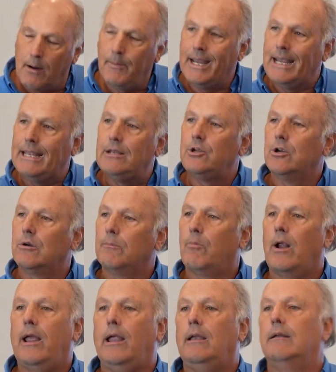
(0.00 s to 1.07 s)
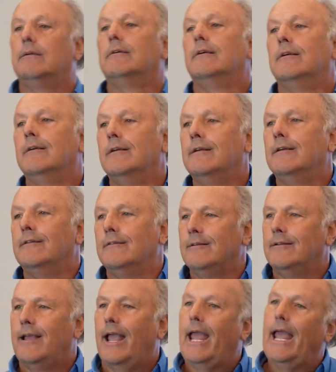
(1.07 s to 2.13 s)
coming into your brain?
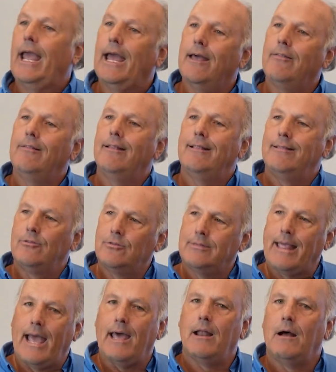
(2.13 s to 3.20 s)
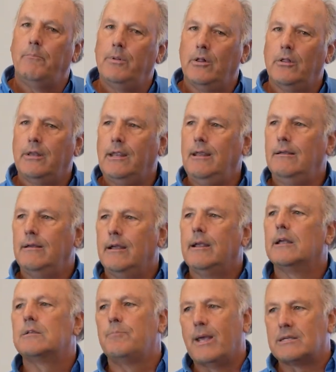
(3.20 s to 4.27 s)
And that ability, it
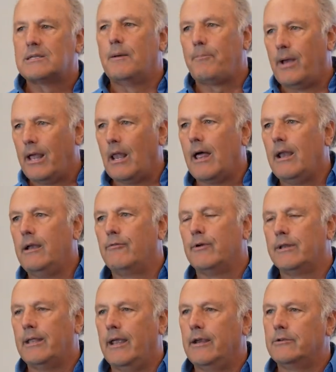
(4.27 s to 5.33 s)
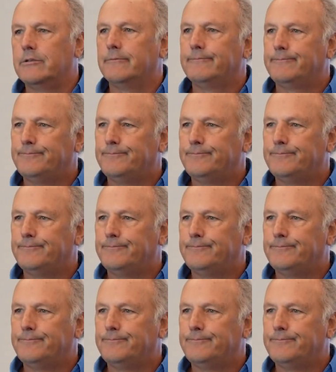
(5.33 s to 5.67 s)
gets messed up by a lot of different things.